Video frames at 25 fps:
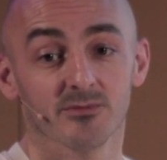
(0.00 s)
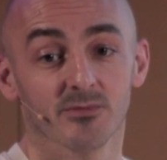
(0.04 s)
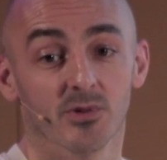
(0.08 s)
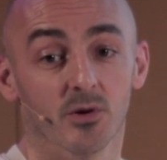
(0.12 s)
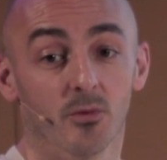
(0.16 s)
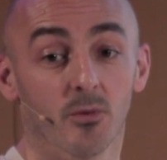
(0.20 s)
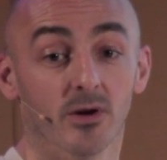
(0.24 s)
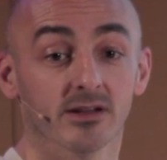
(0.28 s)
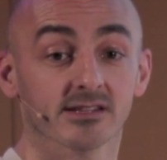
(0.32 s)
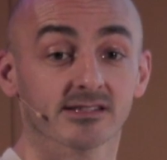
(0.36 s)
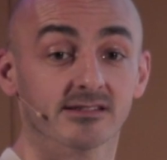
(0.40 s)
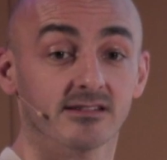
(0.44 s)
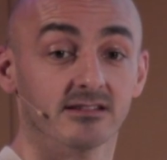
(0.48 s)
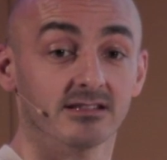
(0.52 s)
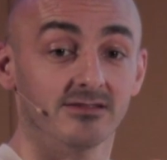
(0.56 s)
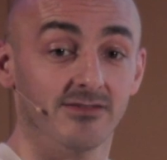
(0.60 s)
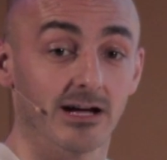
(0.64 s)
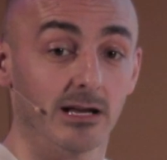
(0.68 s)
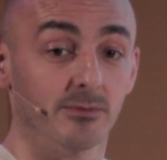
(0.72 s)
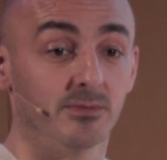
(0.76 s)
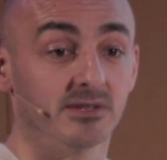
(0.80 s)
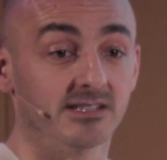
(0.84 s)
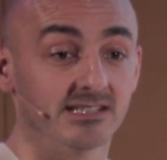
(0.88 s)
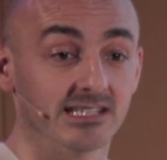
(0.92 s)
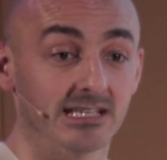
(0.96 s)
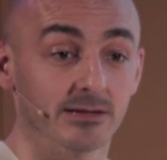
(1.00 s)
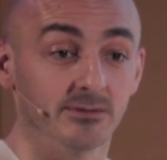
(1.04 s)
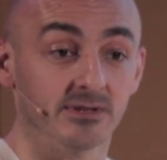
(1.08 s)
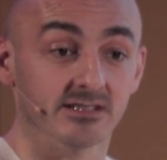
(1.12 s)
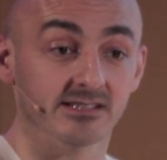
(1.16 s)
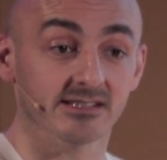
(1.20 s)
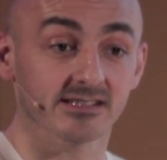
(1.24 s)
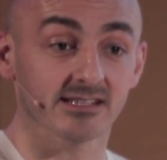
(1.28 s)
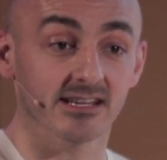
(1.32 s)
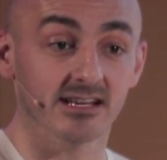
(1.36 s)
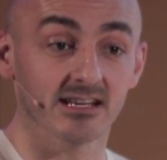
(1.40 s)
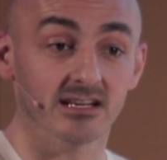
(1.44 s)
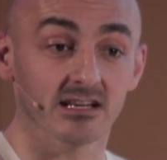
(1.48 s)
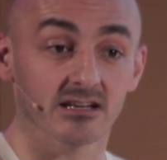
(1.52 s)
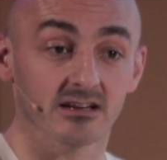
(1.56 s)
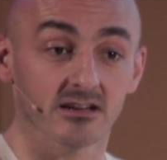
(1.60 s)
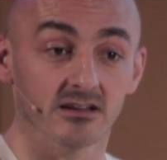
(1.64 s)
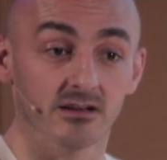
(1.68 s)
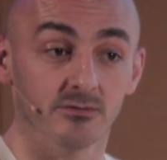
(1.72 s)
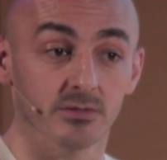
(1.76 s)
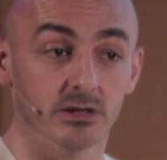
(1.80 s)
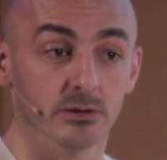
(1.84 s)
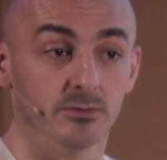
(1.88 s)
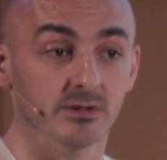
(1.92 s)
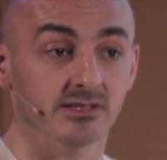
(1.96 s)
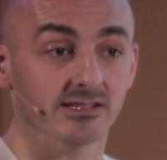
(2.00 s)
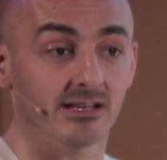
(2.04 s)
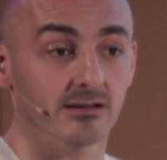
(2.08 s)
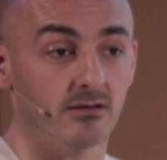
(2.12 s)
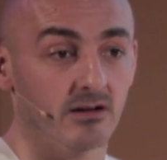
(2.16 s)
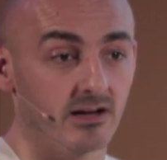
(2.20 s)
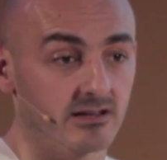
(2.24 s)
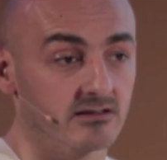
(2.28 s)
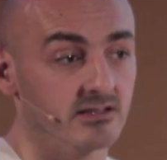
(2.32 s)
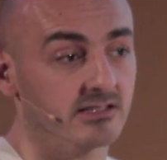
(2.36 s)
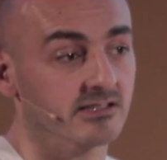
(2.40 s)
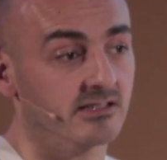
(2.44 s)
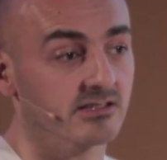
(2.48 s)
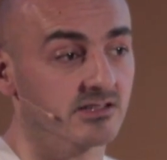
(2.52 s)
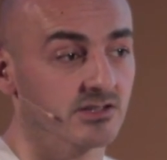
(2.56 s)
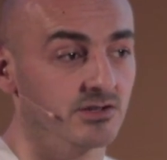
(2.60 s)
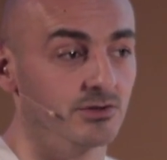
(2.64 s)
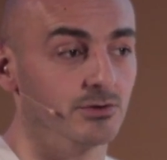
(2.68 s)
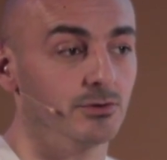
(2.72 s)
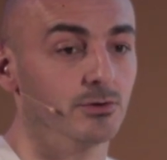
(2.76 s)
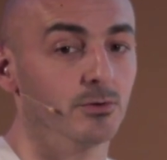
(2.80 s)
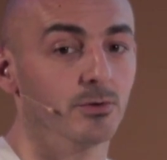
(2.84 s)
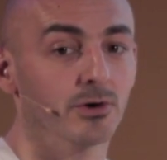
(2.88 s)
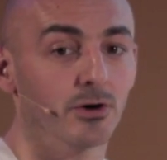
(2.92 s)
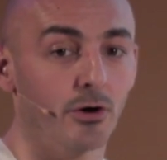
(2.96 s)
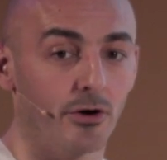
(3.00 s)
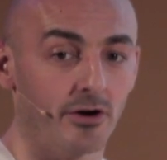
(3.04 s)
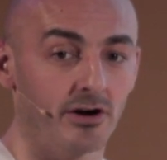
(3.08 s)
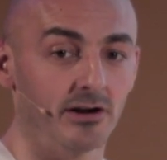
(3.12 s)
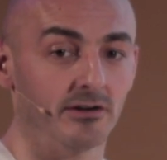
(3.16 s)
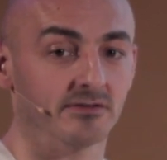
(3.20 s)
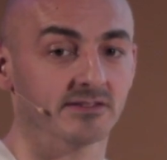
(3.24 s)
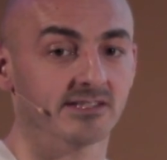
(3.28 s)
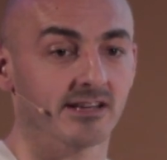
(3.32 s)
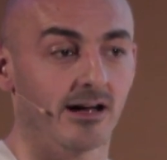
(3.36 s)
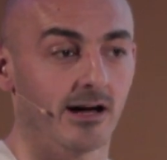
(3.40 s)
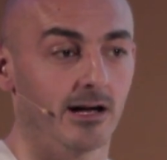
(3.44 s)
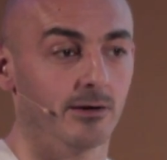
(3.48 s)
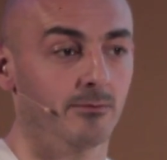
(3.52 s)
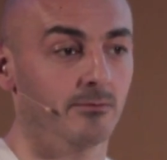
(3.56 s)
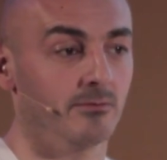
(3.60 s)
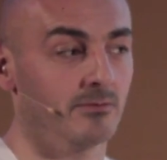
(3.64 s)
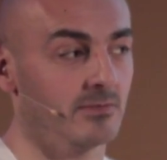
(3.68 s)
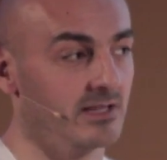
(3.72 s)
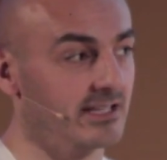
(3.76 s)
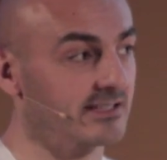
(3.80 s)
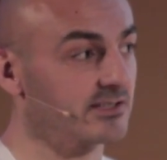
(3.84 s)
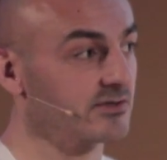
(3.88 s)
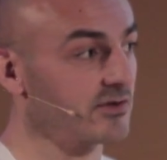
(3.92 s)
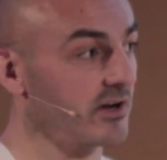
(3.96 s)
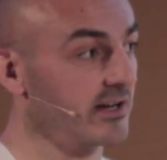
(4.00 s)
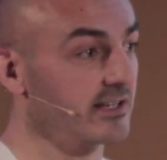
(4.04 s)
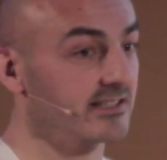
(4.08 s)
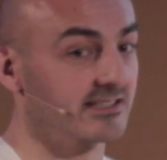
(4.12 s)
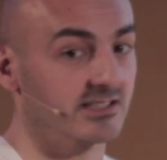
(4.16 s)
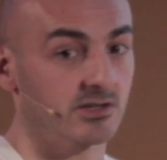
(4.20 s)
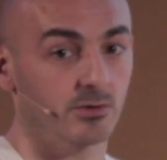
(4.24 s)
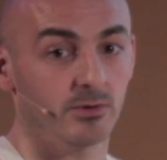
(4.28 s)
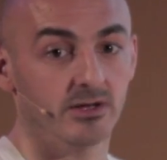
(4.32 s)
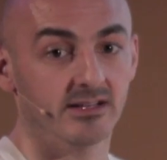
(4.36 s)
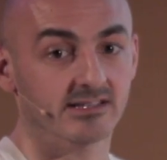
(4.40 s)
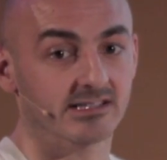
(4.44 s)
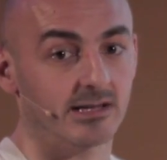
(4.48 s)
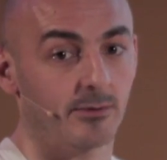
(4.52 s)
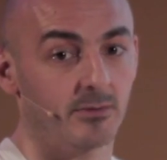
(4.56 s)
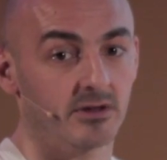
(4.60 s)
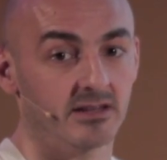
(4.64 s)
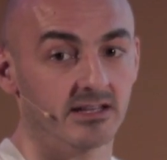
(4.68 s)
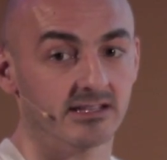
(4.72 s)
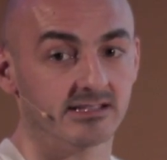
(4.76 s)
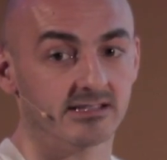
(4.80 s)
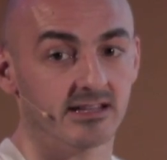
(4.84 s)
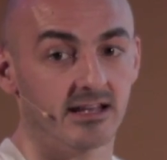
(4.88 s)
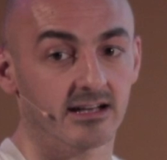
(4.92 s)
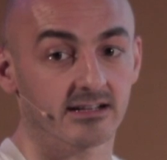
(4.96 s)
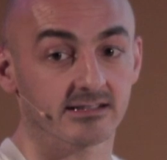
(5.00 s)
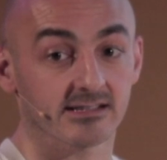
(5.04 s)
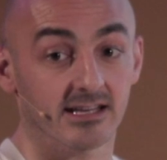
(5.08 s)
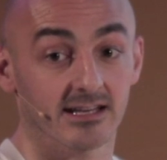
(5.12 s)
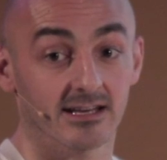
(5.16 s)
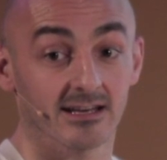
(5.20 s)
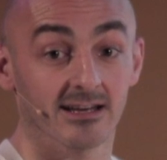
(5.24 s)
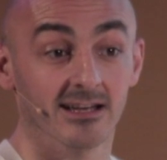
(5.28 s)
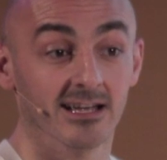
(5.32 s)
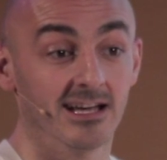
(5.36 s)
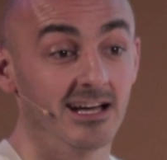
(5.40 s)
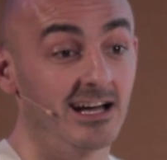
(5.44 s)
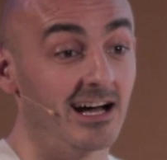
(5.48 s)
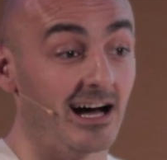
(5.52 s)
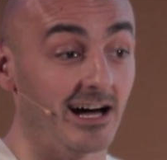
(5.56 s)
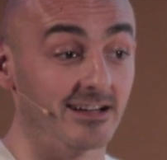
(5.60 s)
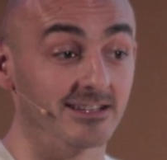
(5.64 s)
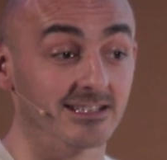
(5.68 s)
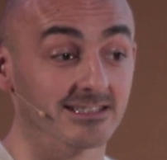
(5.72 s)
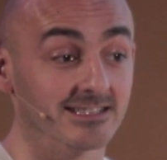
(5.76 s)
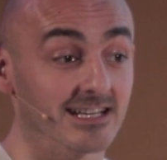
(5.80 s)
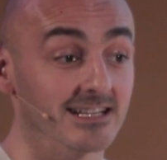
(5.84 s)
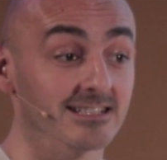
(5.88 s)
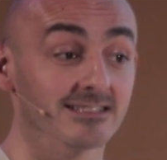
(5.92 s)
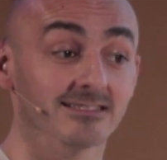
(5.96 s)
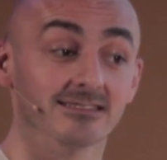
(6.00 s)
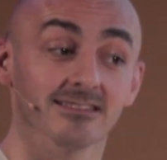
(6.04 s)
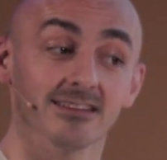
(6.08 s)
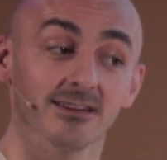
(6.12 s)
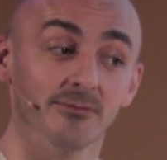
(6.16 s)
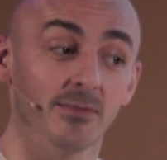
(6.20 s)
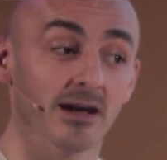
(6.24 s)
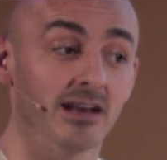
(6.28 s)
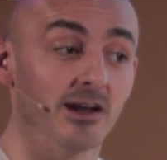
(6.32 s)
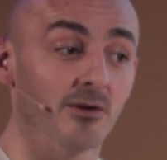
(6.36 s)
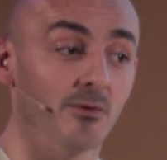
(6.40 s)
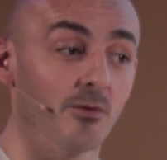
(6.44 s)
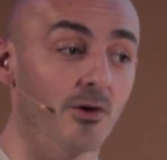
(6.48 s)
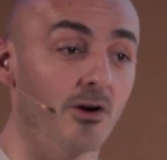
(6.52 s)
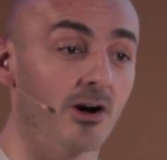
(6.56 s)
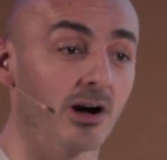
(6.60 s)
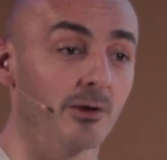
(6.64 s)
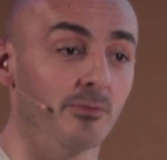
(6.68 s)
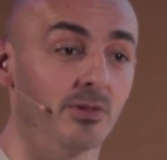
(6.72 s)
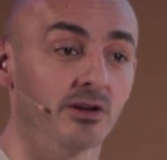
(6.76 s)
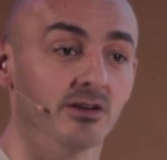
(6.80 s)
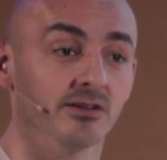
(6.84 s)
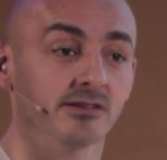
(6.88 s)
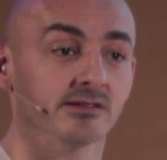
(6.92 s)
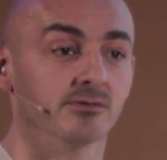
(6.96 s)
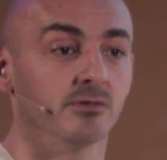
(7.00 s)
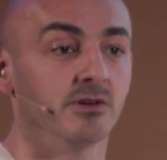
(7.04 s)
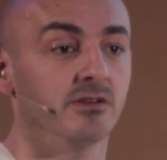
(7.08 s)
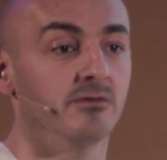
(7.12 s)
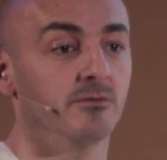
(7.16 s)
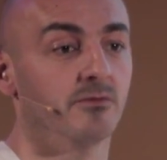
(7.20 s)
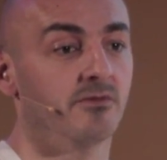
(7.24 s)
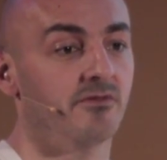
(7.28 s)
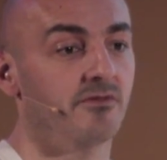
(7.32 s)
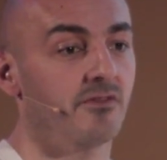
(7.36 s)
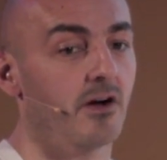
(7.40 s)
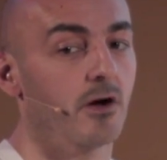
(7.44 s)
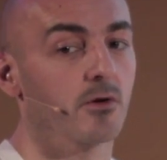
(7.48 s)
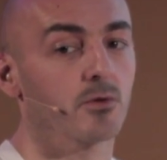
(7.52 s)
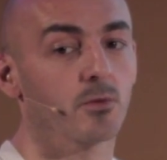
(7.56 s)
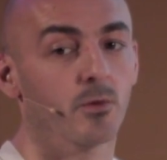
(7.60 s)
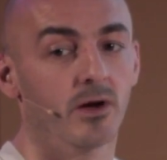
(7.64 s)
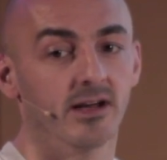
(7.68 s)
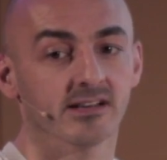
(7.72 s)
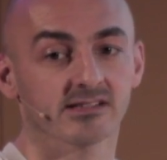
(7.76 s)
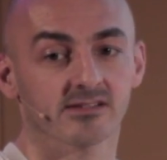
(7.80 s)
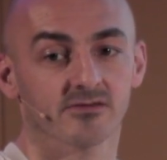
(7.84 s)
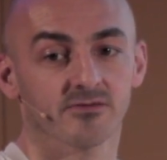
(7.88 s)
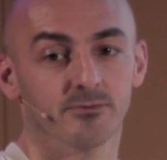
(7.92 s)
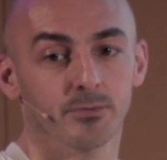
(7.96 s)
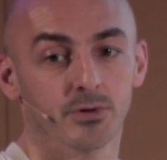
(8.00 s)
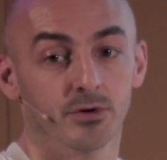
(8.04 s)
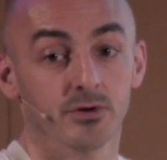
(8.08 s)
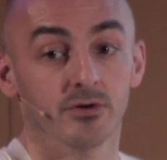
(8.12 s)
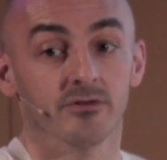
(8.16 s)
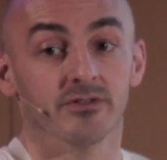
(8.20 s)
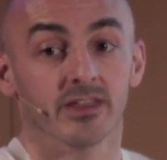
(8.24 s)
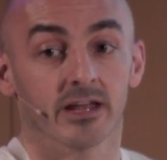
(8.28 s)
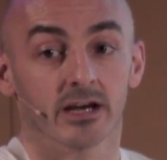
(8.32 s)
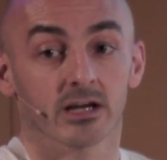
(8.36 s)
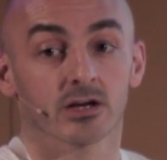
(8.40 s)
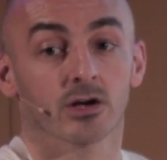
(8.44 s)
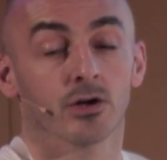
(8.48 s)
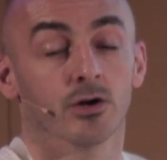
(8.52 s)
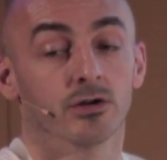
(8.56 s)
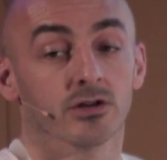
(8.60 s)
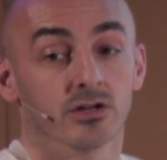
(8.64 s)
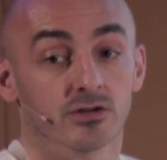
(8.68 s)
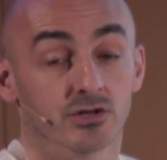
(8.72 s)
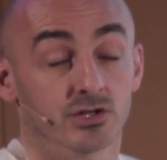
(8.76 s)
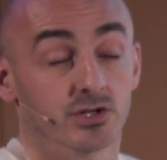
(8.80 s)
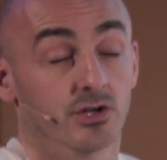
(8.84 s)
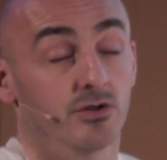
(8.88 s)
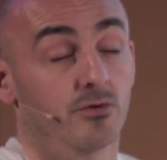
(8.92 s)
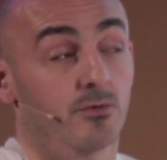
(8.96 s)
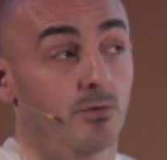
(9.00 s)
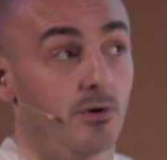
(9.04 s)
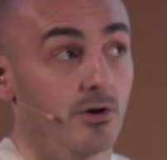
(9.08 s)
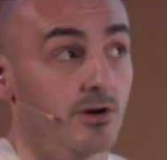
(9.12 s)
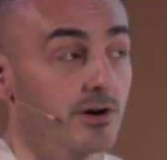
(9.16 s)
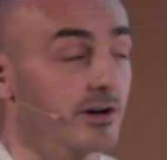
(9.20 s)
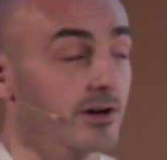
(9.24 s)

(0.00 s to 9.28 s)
But once the development team had seen it at the B B C, they're like, this is cool, we've got enough time, let's try and squeeze some of these things in. And they did, they made it work because we found ways of proving that it could and should